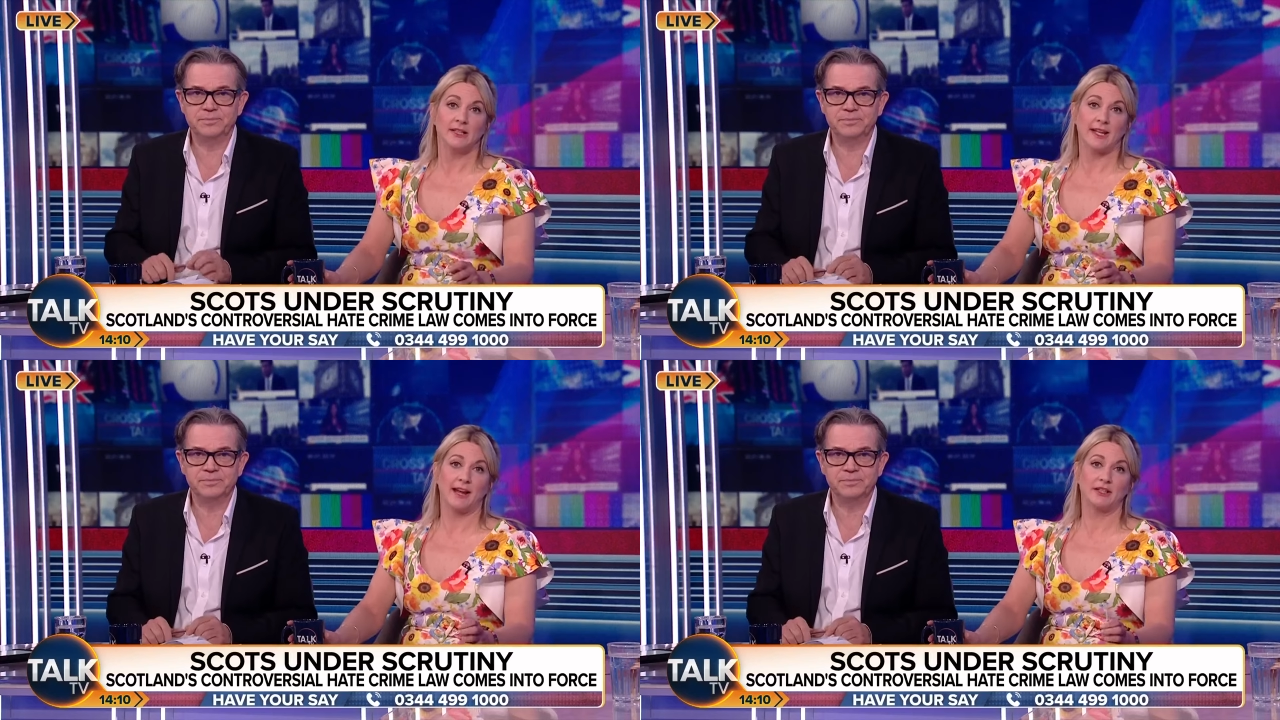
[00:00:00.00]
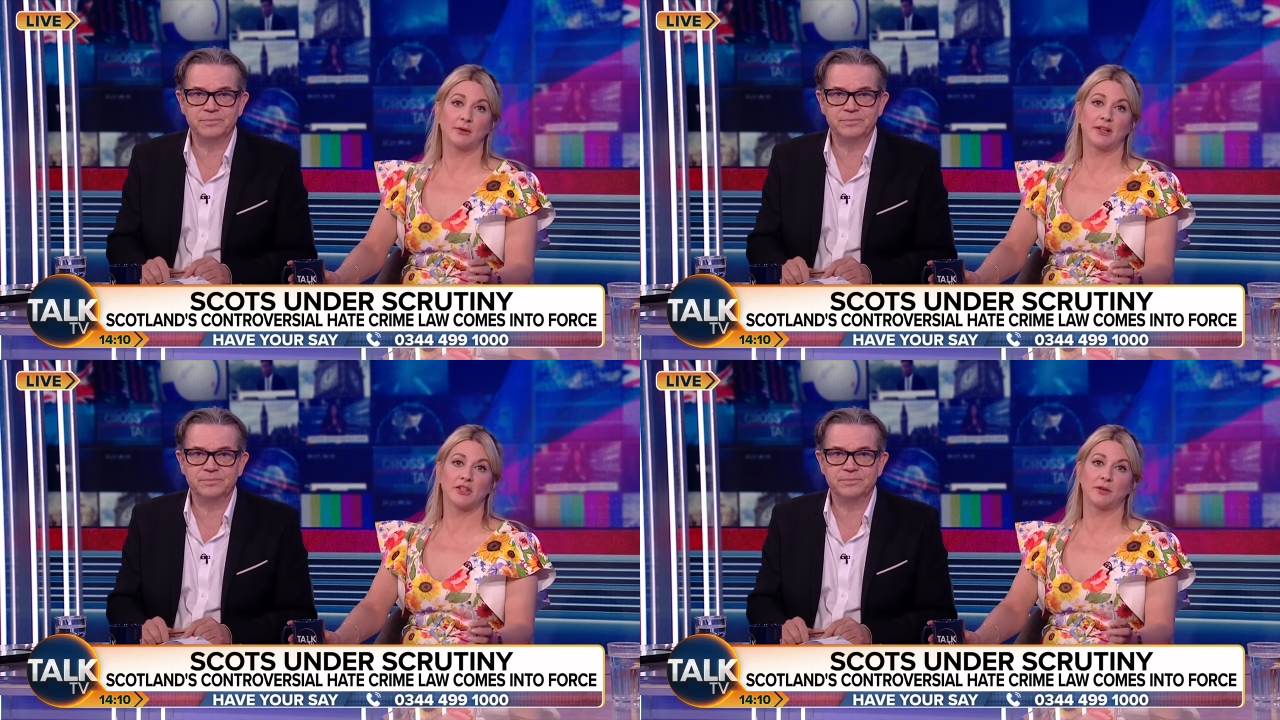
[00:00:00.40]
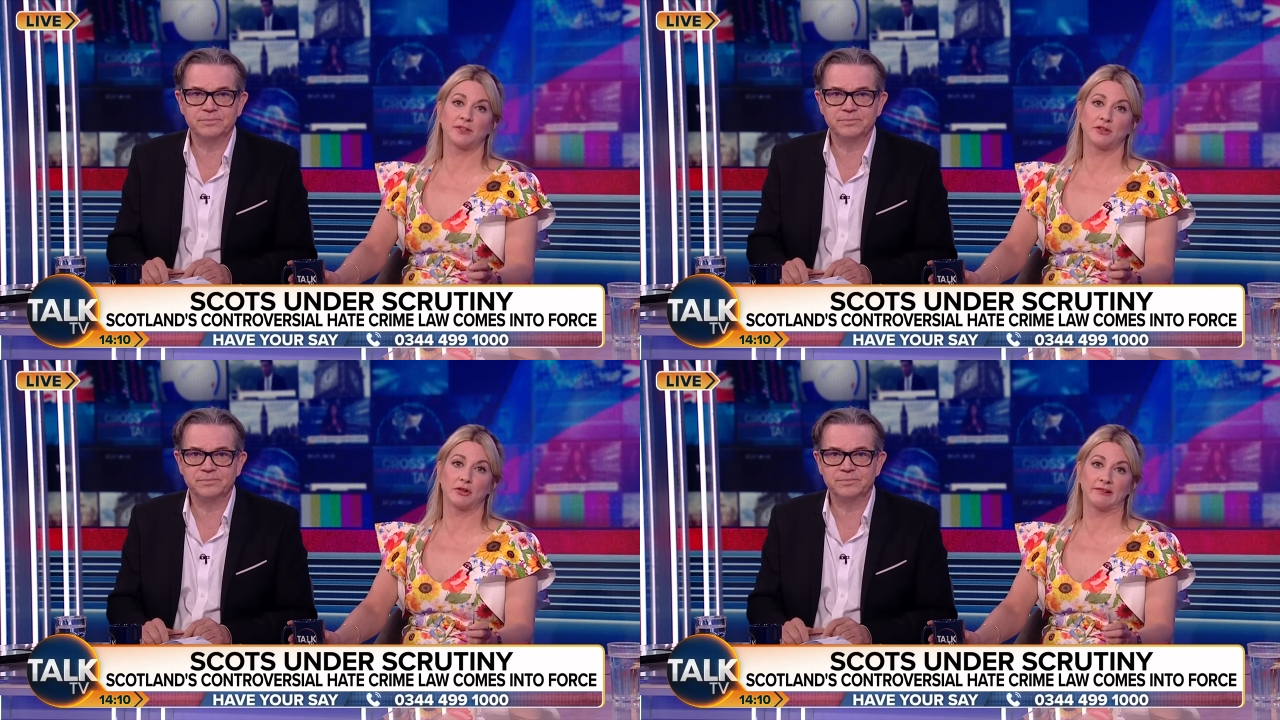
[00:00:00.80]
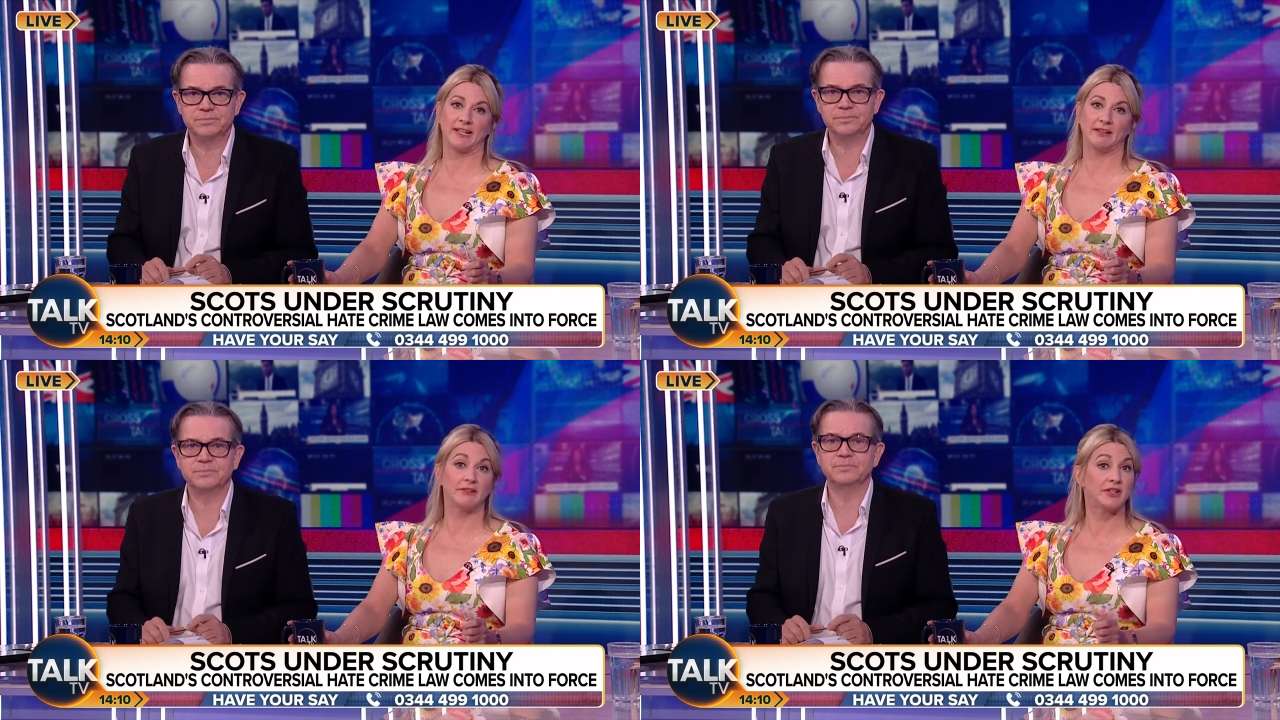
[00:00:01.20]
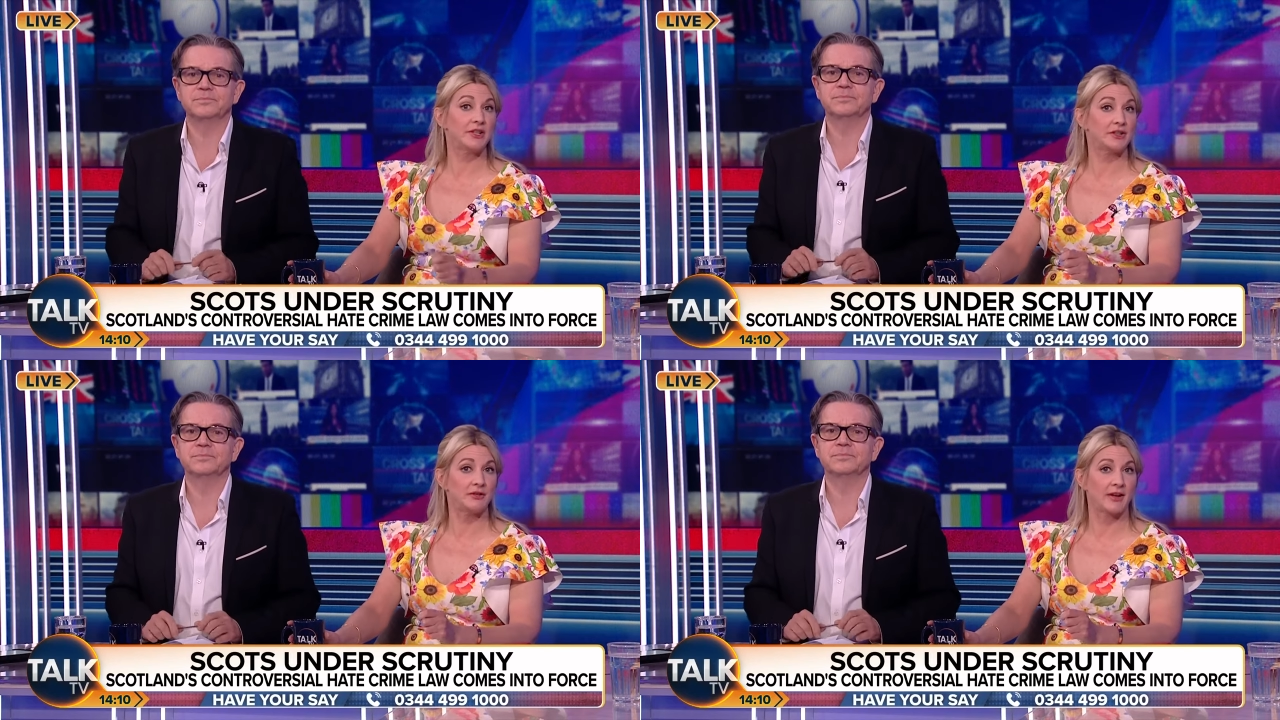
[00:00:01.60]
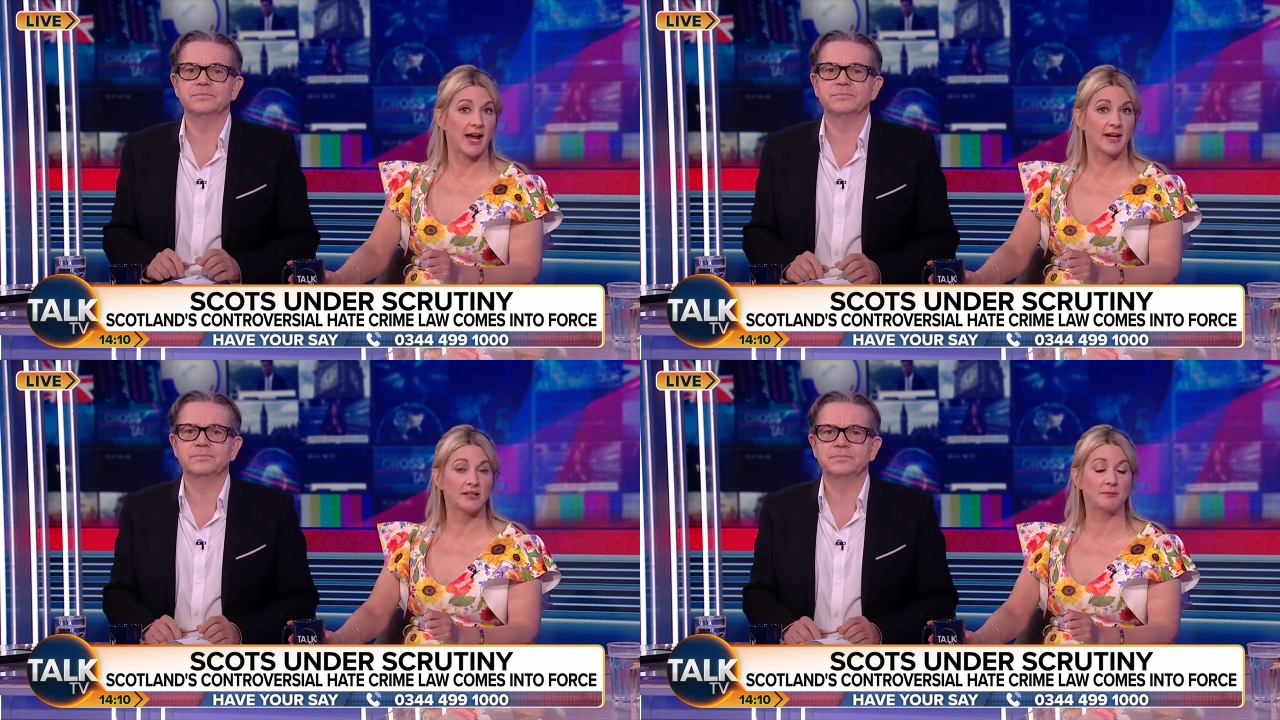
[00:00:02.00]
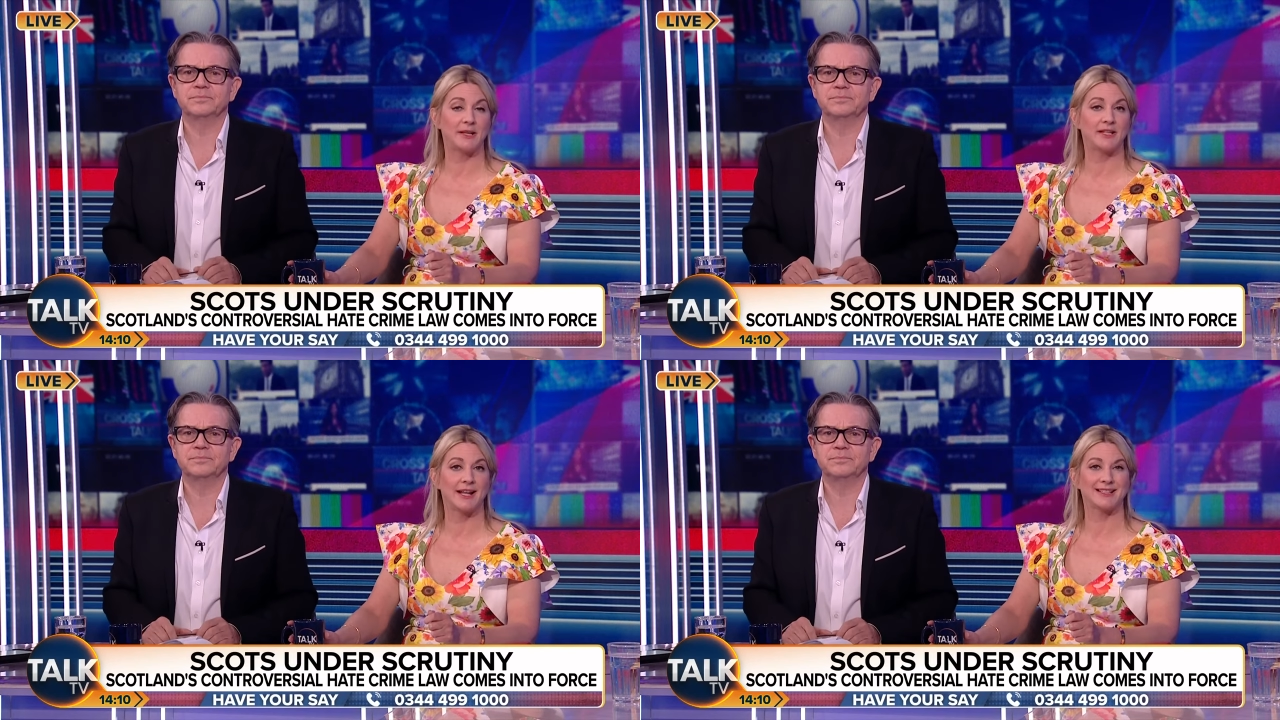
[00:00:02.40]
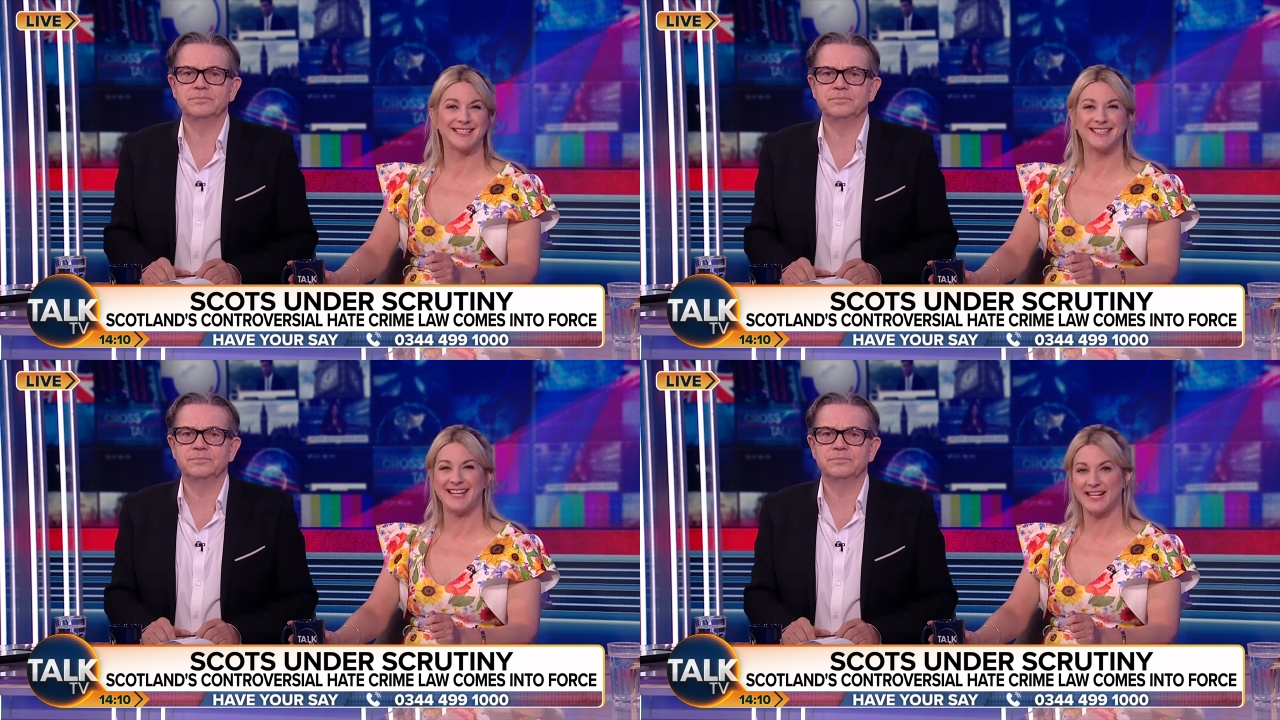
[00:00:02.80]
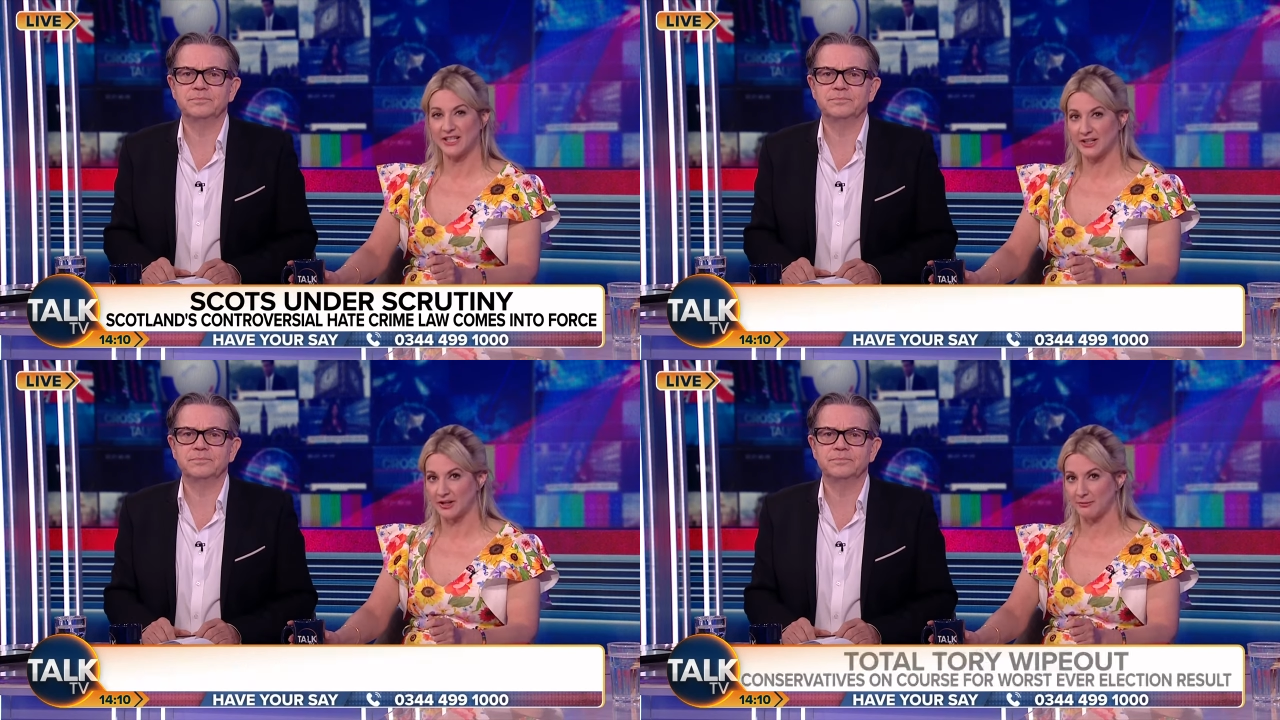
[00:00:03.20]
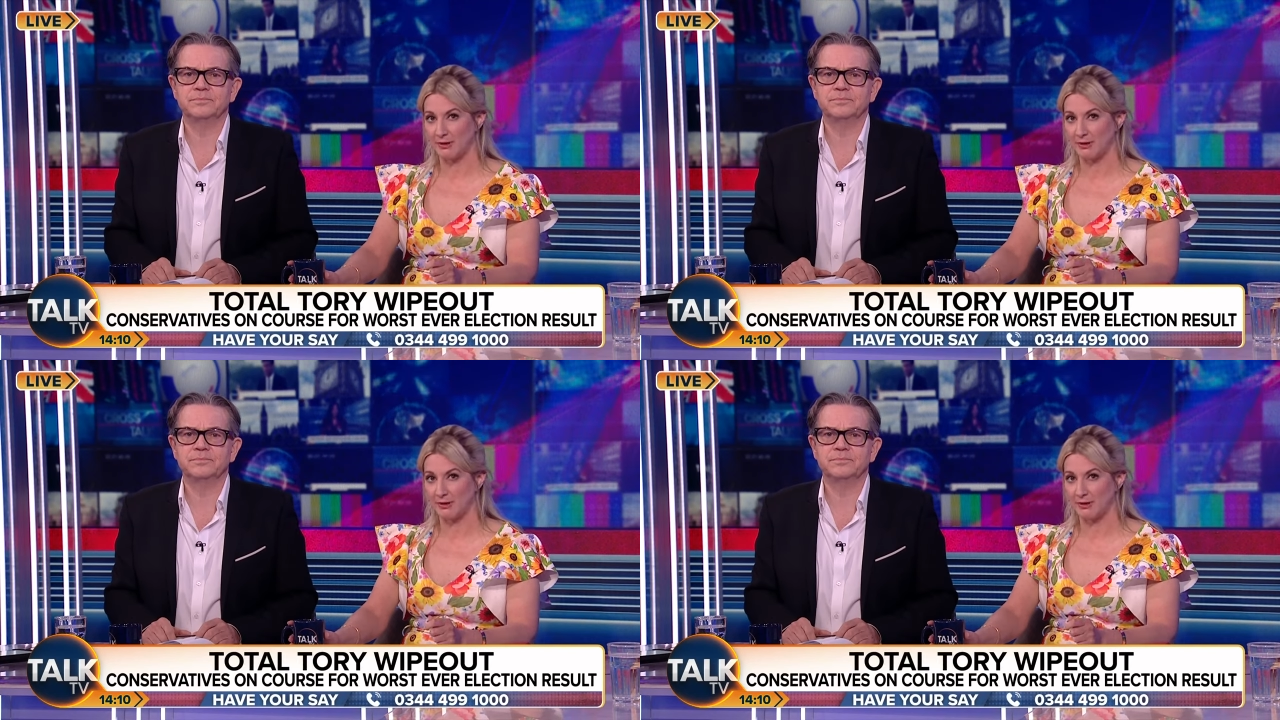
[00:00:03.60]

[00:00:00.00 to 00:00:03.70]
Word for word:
Speaker 1: Now, to our top story, Rishi Sunak has been dealt yet another